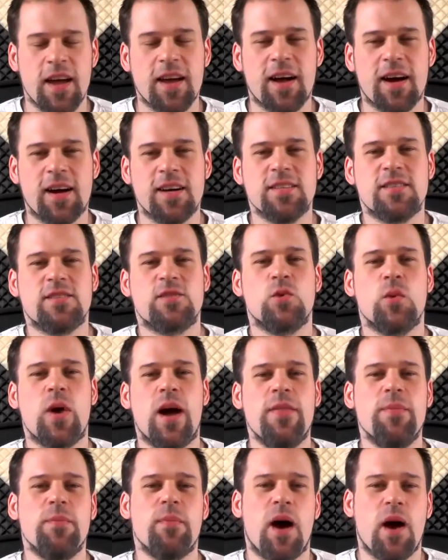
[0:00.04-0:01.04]
Hey guys, to
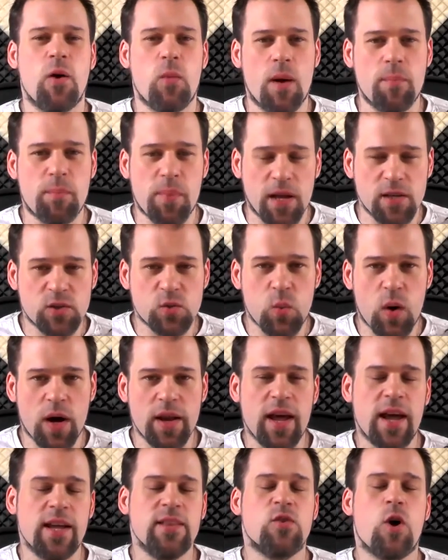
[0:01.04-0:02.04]
end my OnePlus
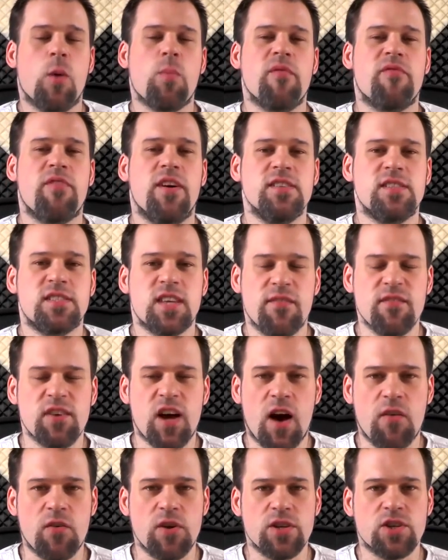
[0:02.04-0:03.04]
One and Oppo Find 7
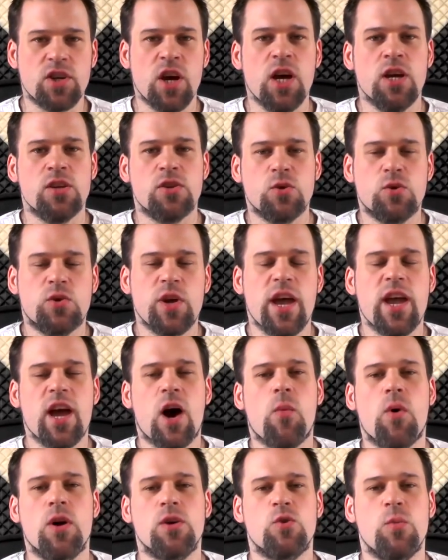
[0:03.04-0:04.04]
coverage, today
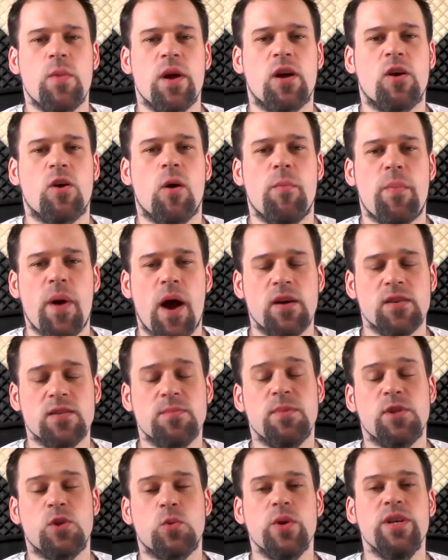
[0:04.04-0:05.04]
I wanted to make a
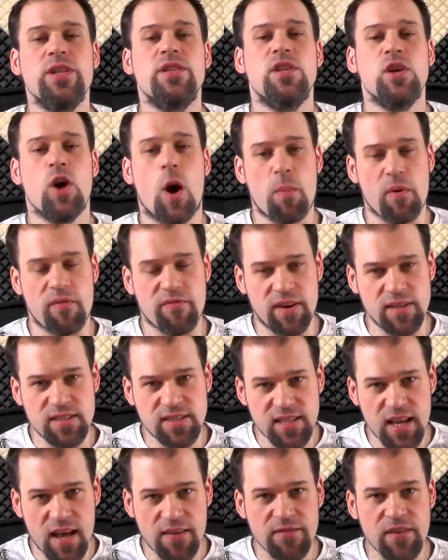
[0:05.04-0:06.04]
comparison between the Oppo
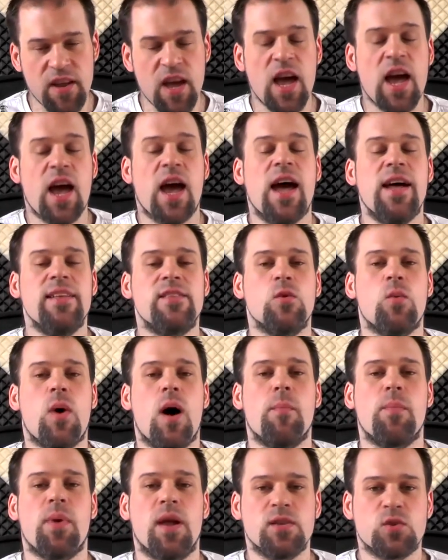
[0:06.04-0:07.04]
Find 7 and the
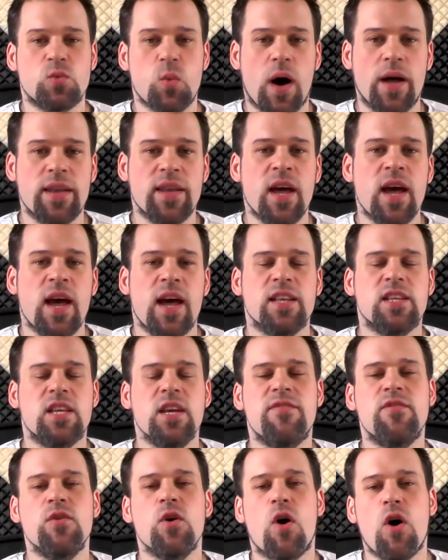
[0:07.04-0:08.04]
OnePlus One and
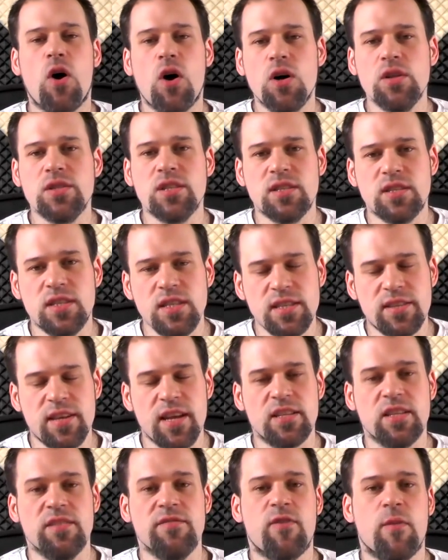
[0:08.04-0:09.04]
give you all the
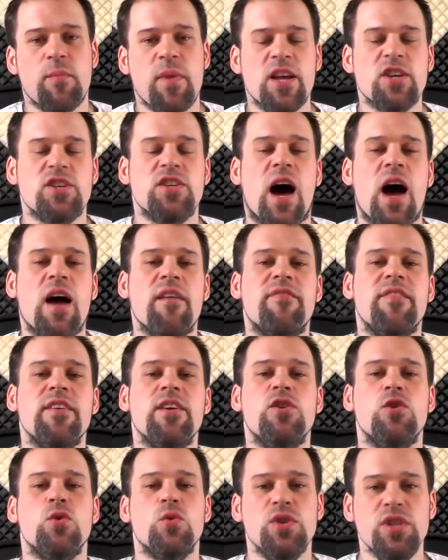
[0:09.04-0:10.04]
detailed information I
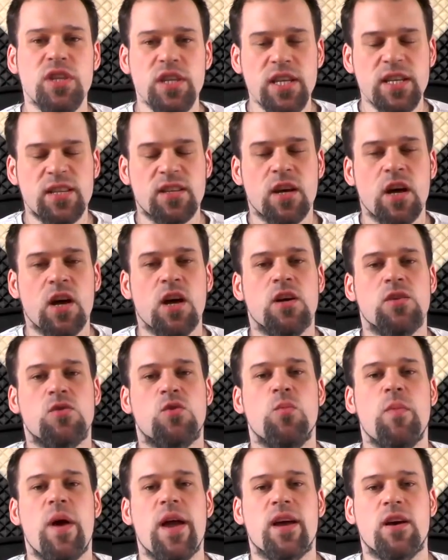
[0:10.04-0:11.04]
think you need
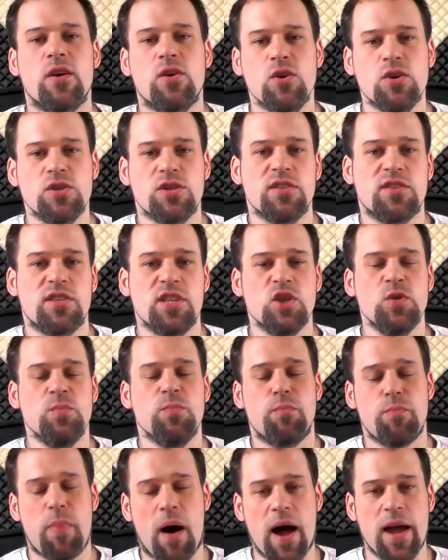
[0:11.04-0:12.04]
to make a good
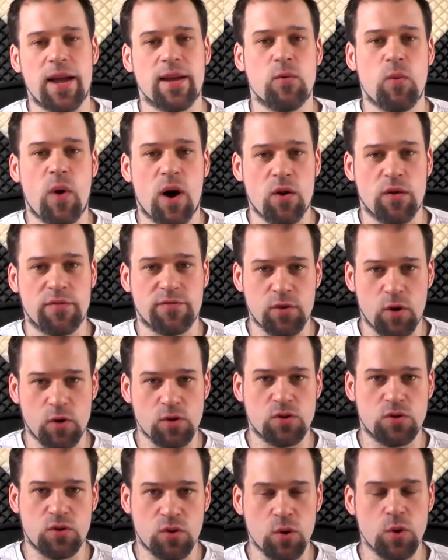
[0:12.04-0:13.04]
decision buying one of
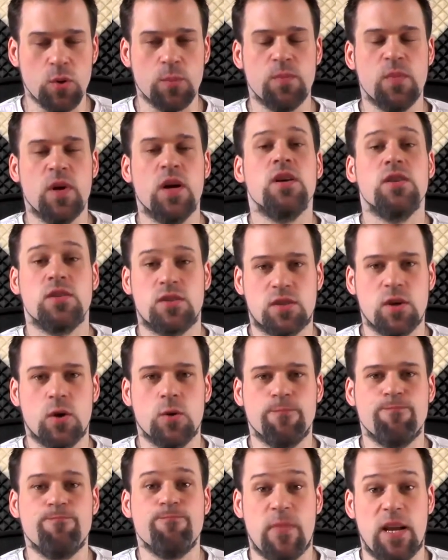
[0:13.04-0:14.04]
those two.
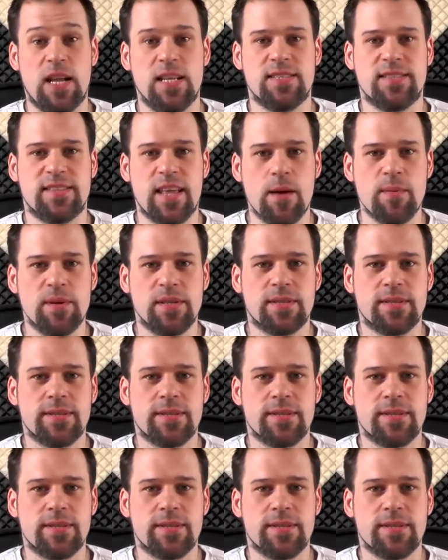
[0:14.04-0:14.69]
So, let's damn